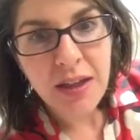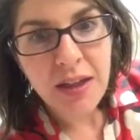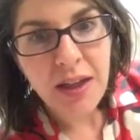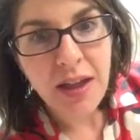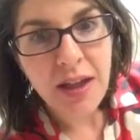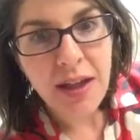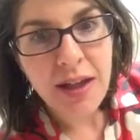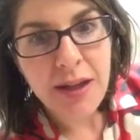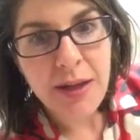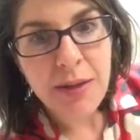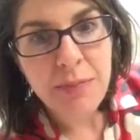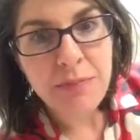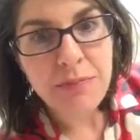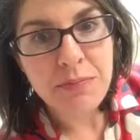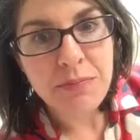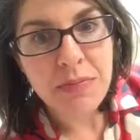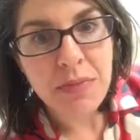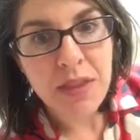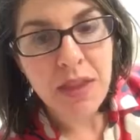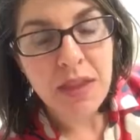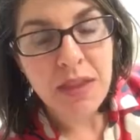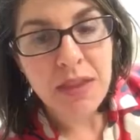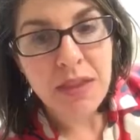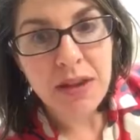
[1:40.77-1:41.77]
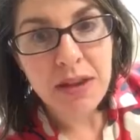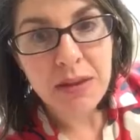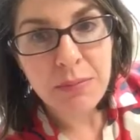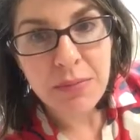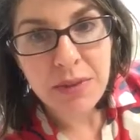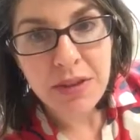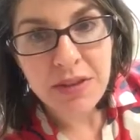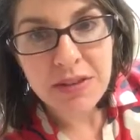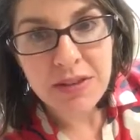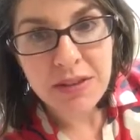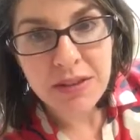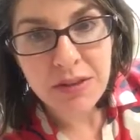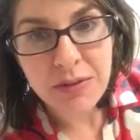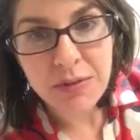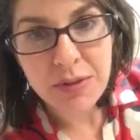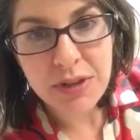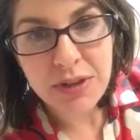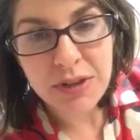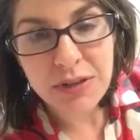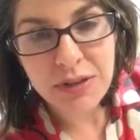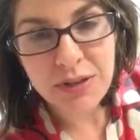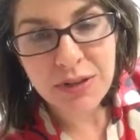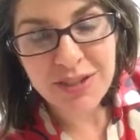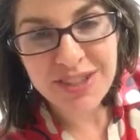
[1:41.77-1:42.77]
then it means that you
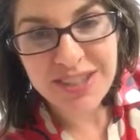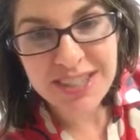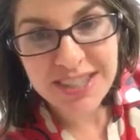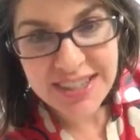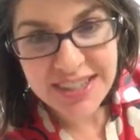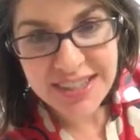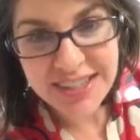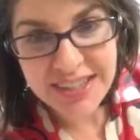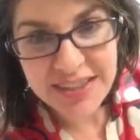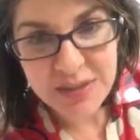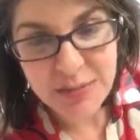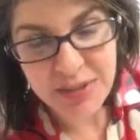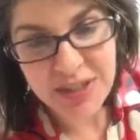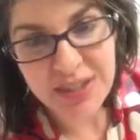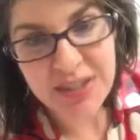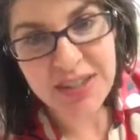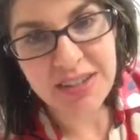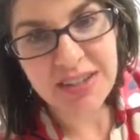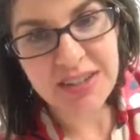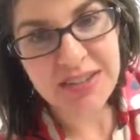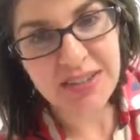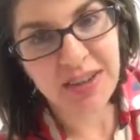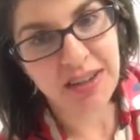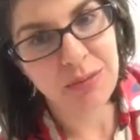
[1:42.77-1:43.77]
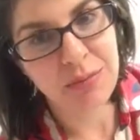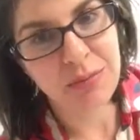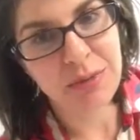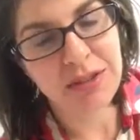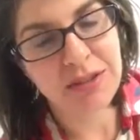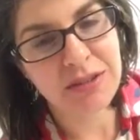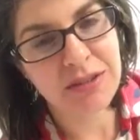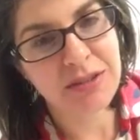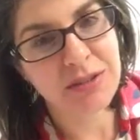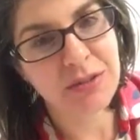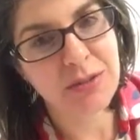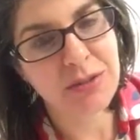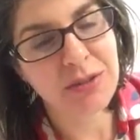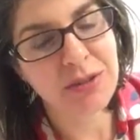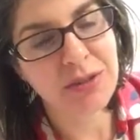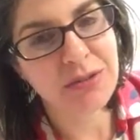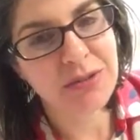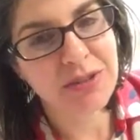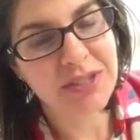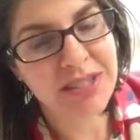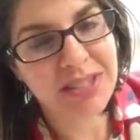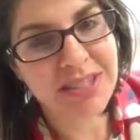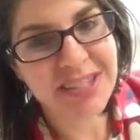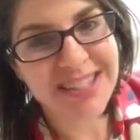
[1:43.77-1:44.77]
either didn't submit the assignment or you
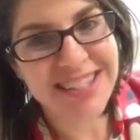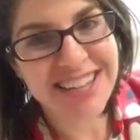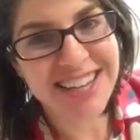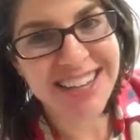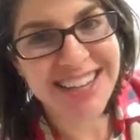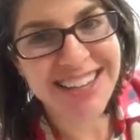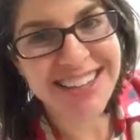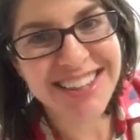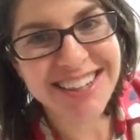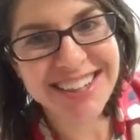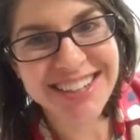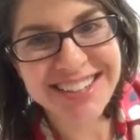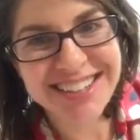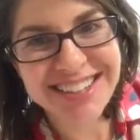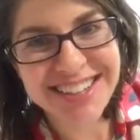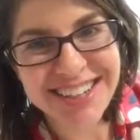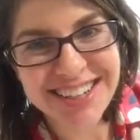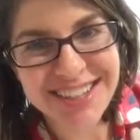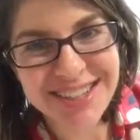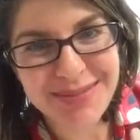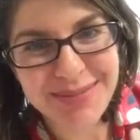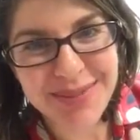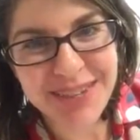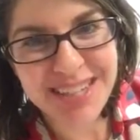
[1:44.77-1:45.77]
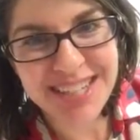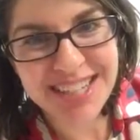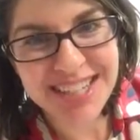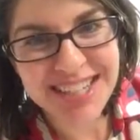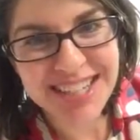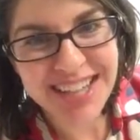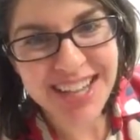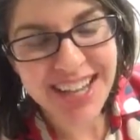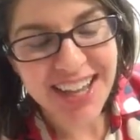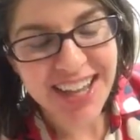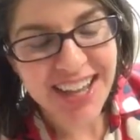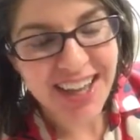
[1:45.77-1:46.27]
didn't take the assessment.